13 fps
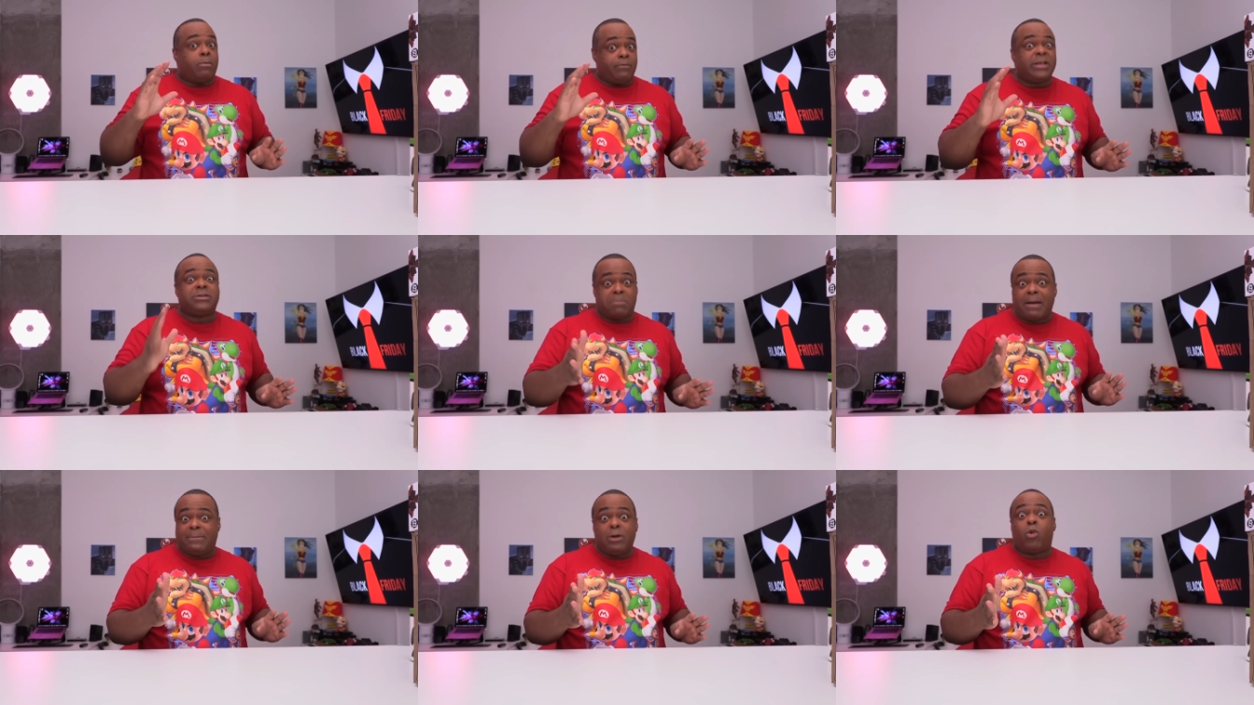This
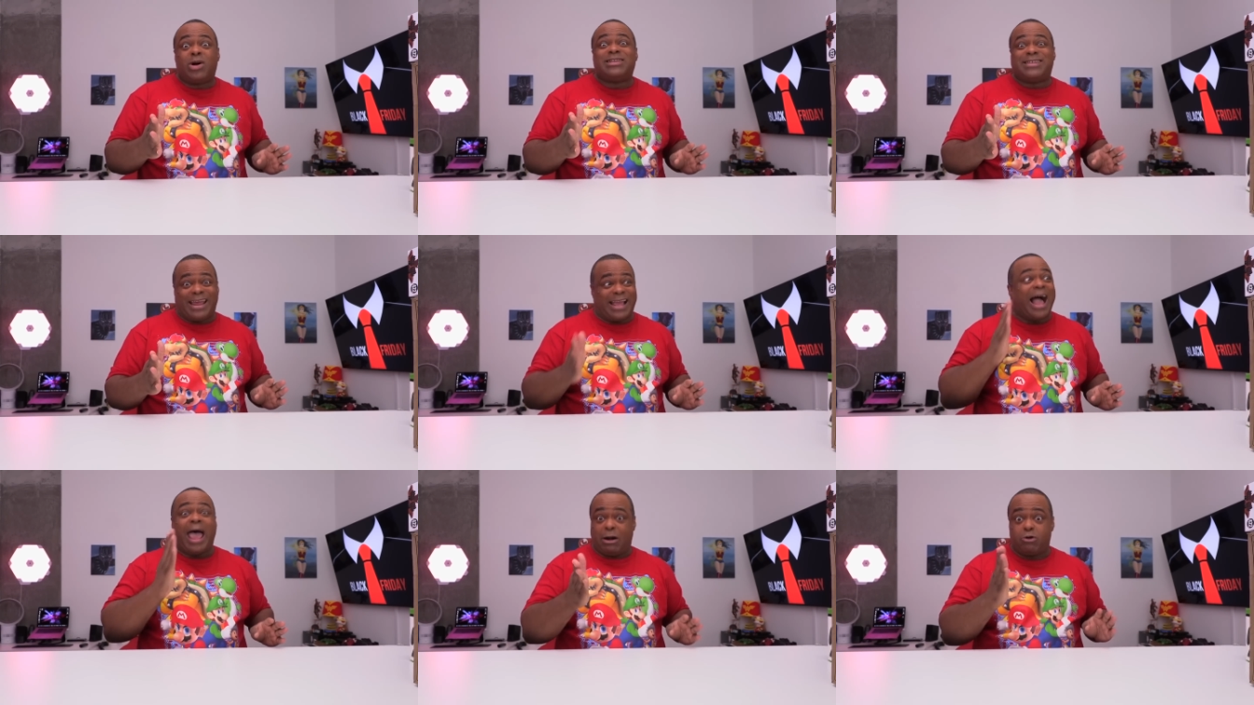might be one take.
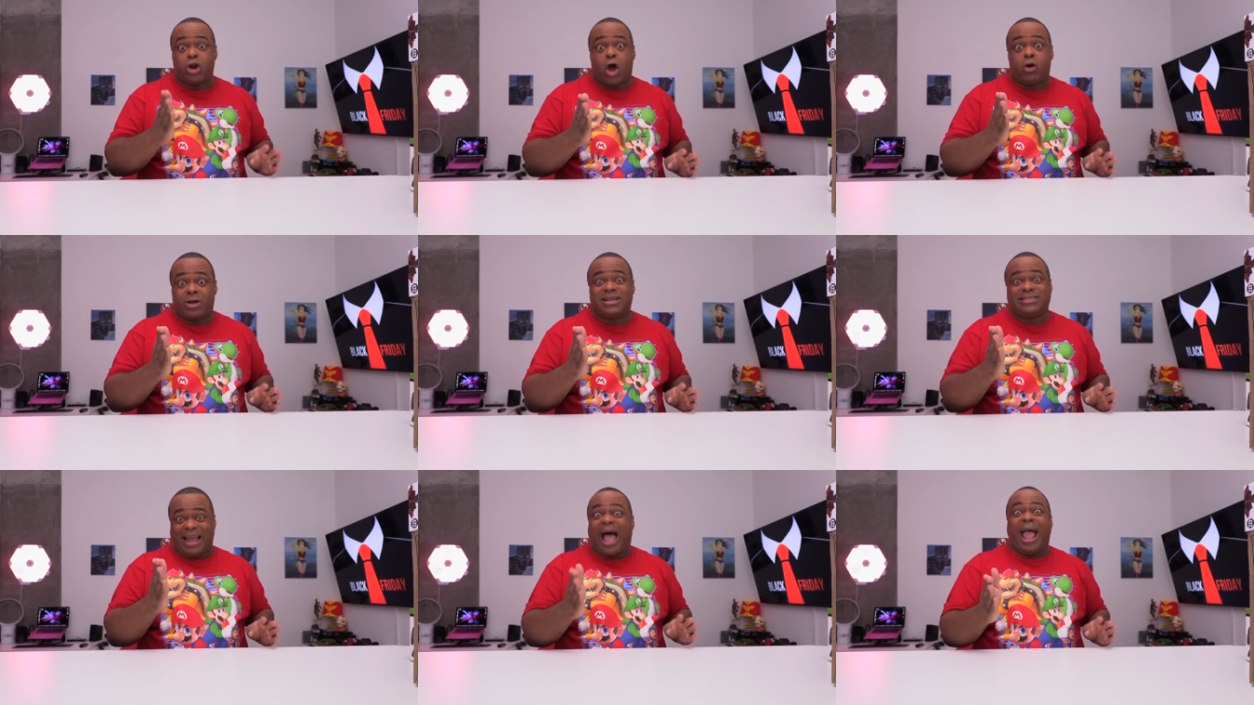I don't know,
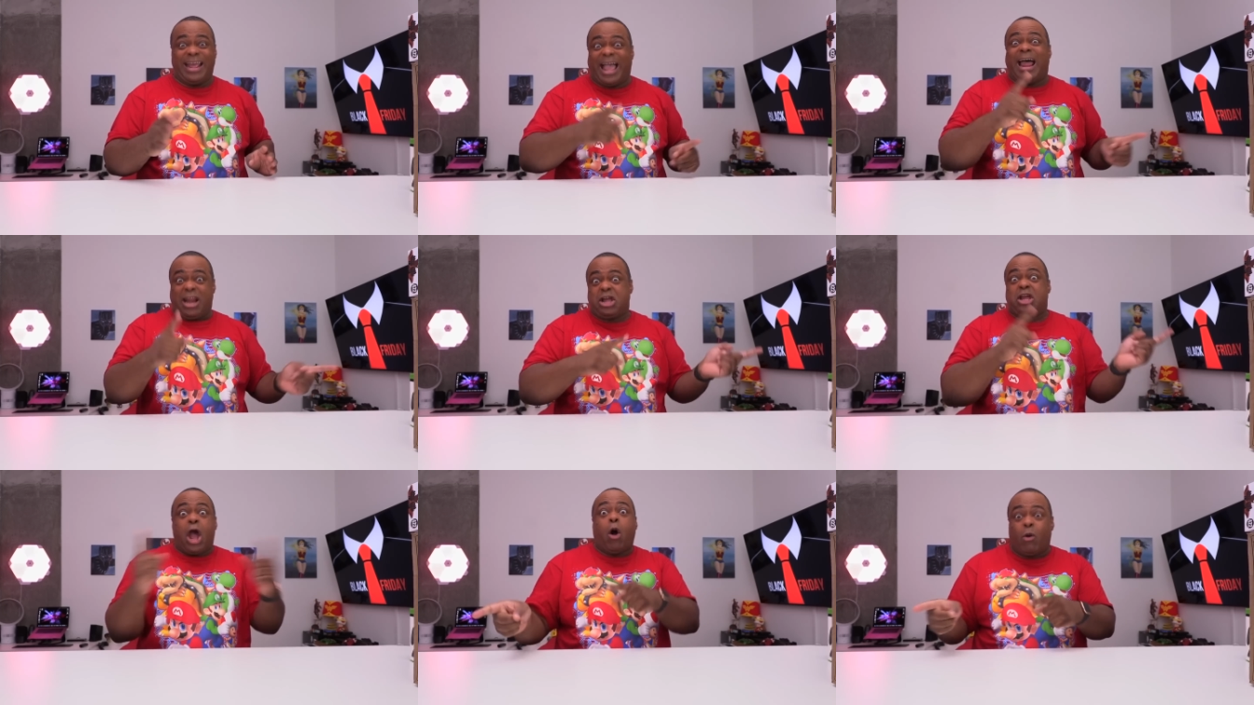because I gotta
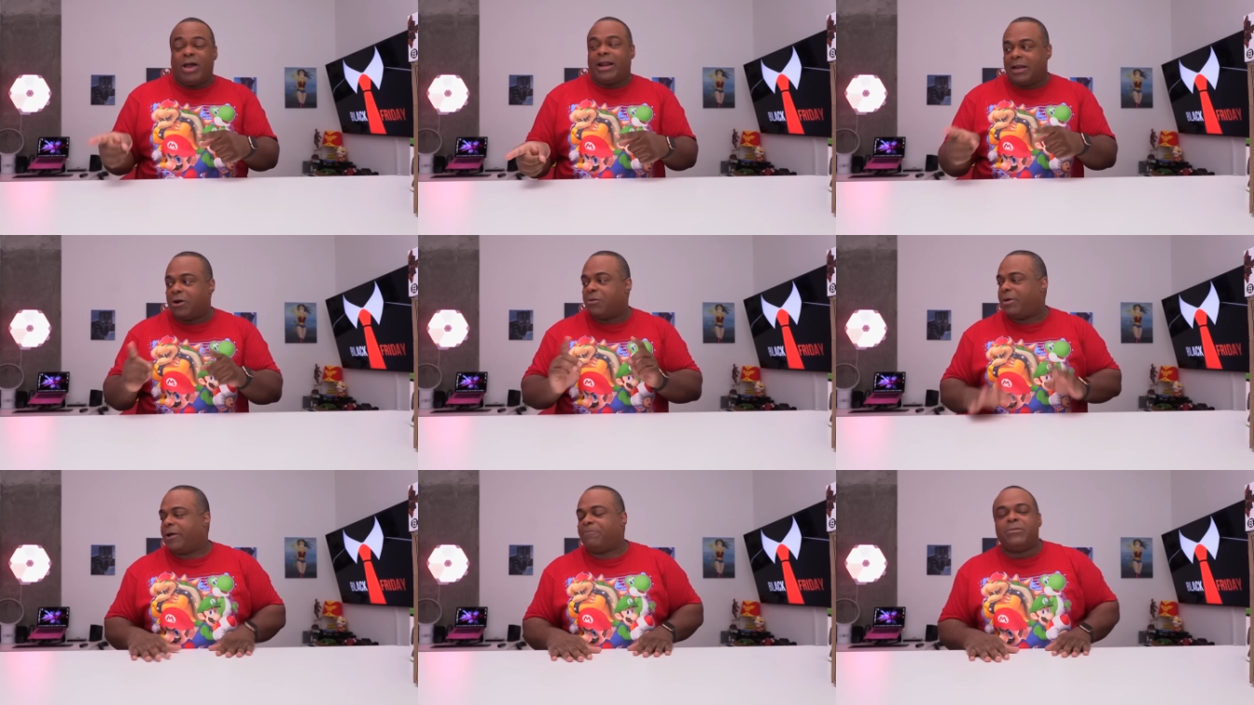go in a little
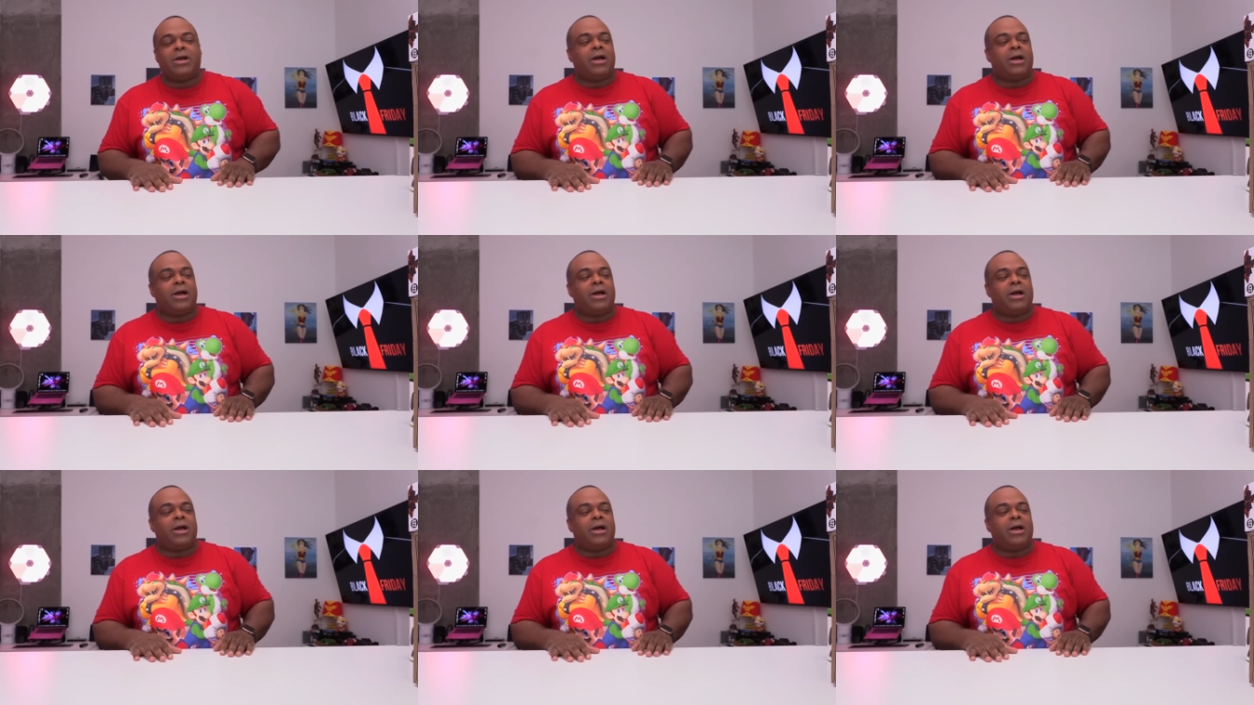bit.